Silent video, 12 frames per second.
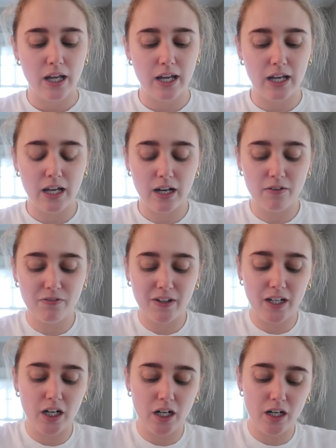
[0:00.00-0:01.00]
And I
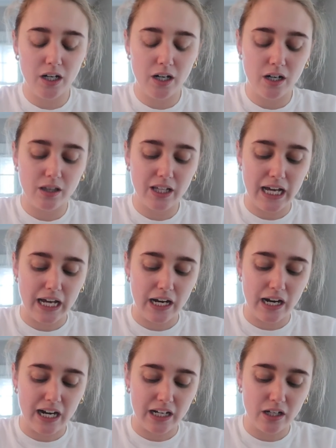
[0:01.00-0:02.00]
figured
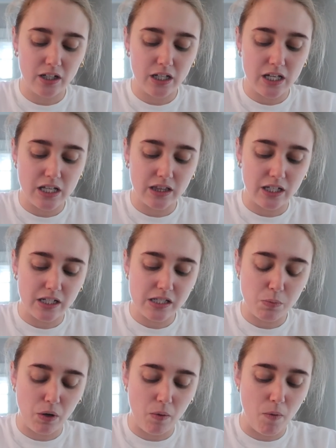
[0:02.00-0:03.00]
that I could eat
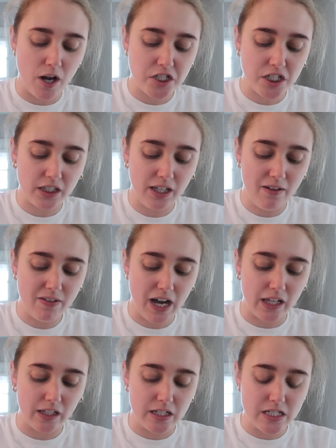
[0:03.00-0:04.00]
this while watching Love
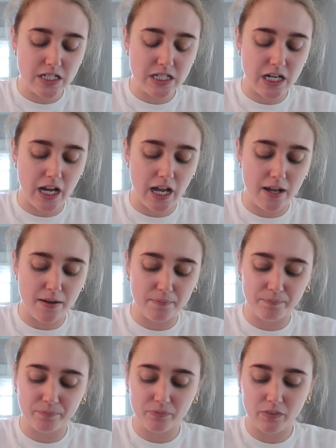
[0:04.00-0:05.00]
Island tonight.
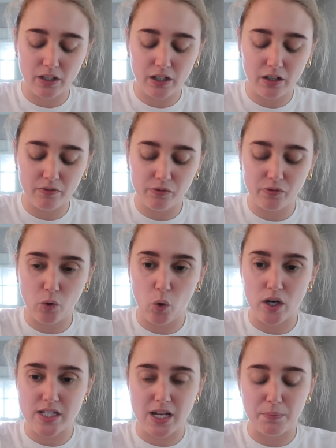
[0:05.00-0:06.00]
Of
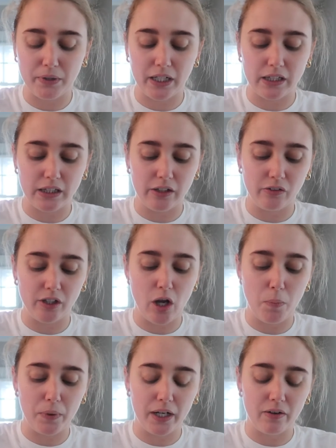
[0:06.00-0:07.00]
course, I'm like literally
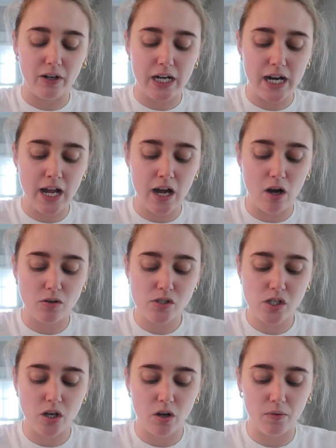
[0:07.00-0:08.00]
opening it right now.
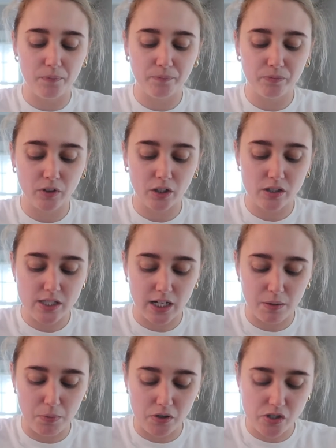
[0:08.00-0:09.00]
So looks like
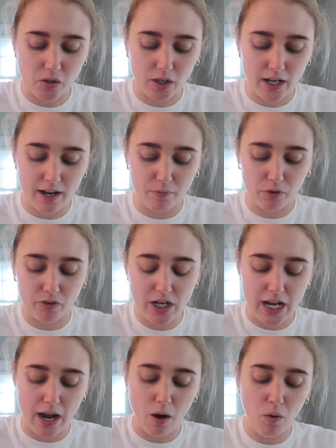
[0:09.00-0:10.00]
I'm also gonna have one
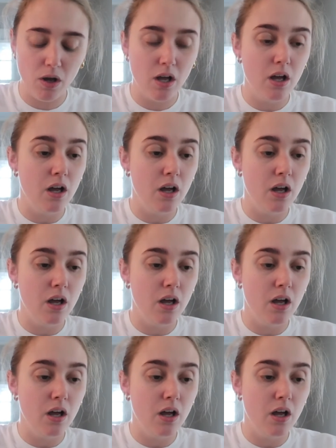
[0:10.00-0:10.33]
right now.